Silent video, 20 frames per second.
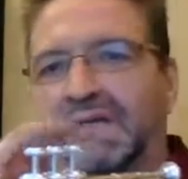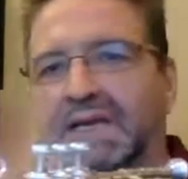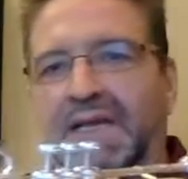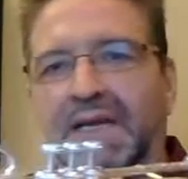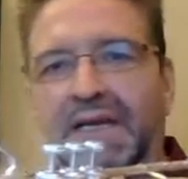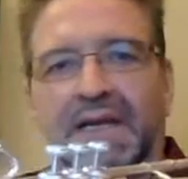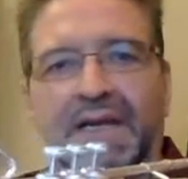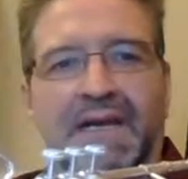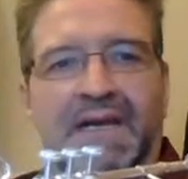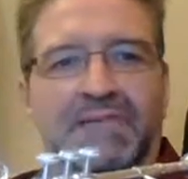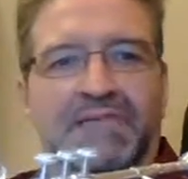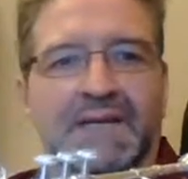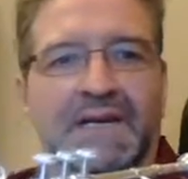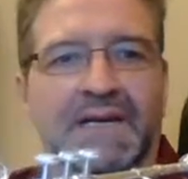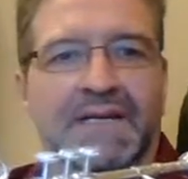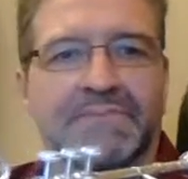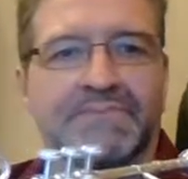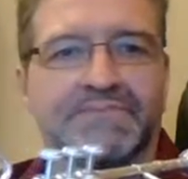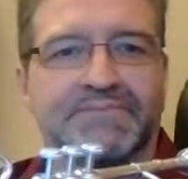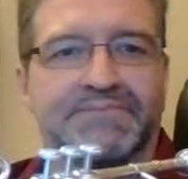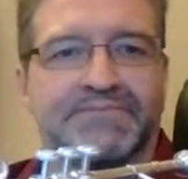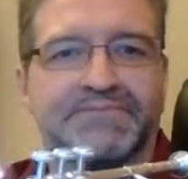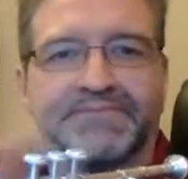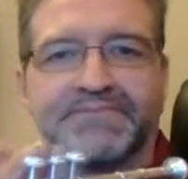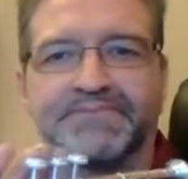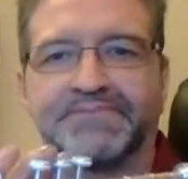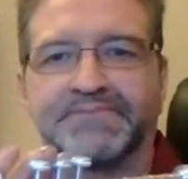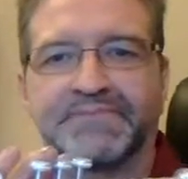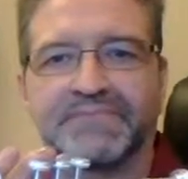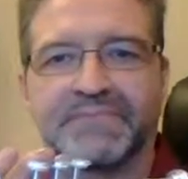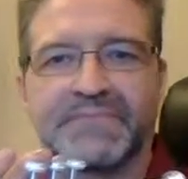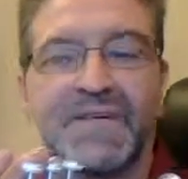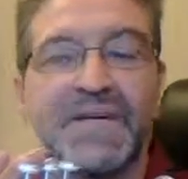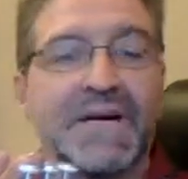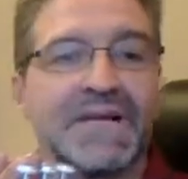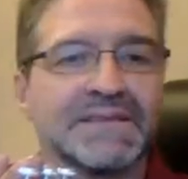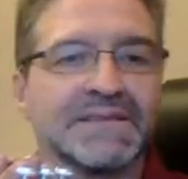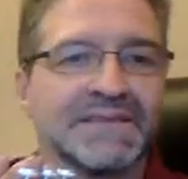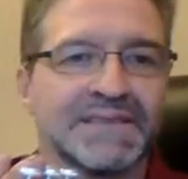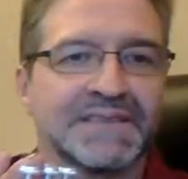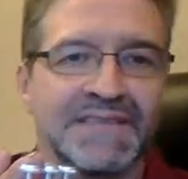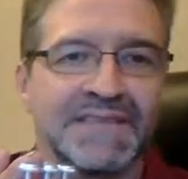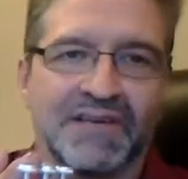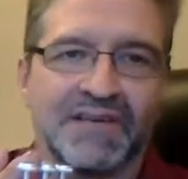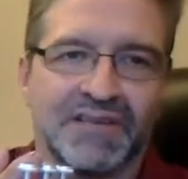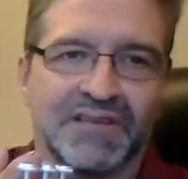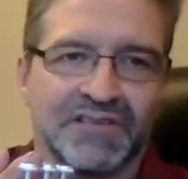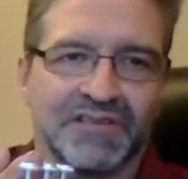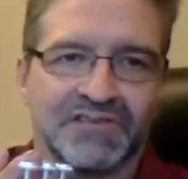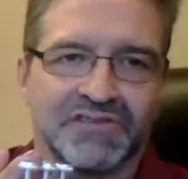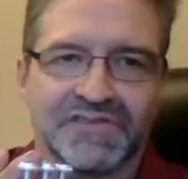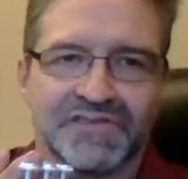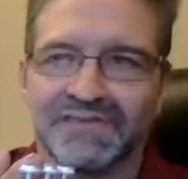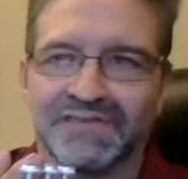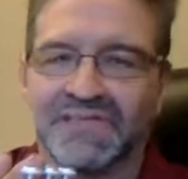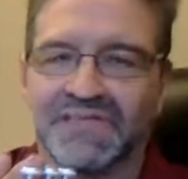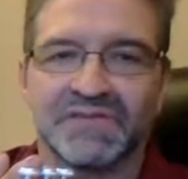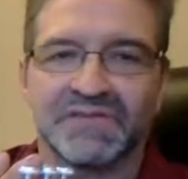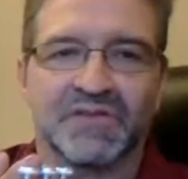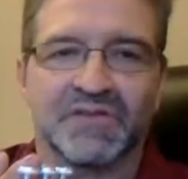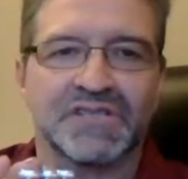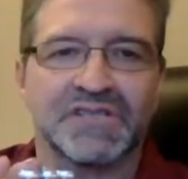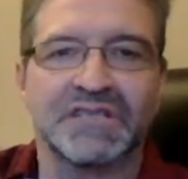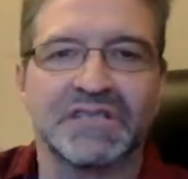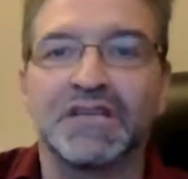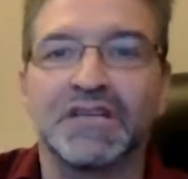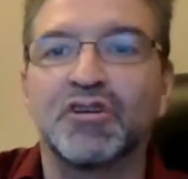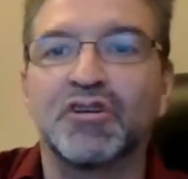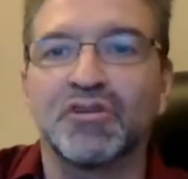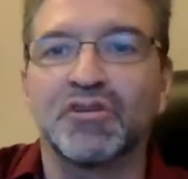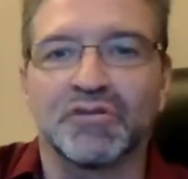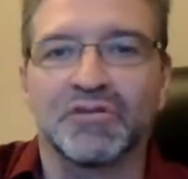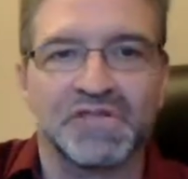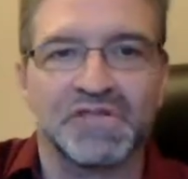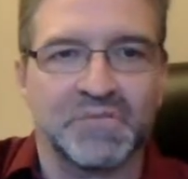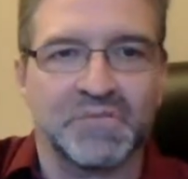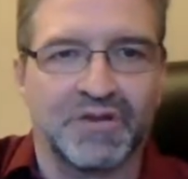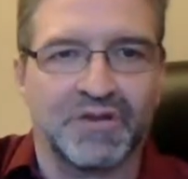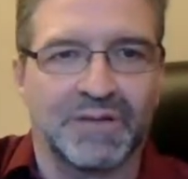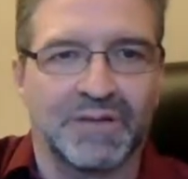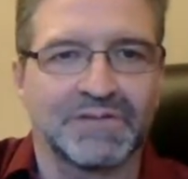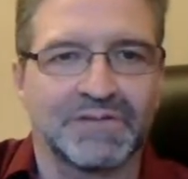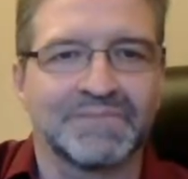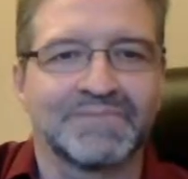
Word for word: Can't have that. But the Soundcatcher has virtually cured this problem.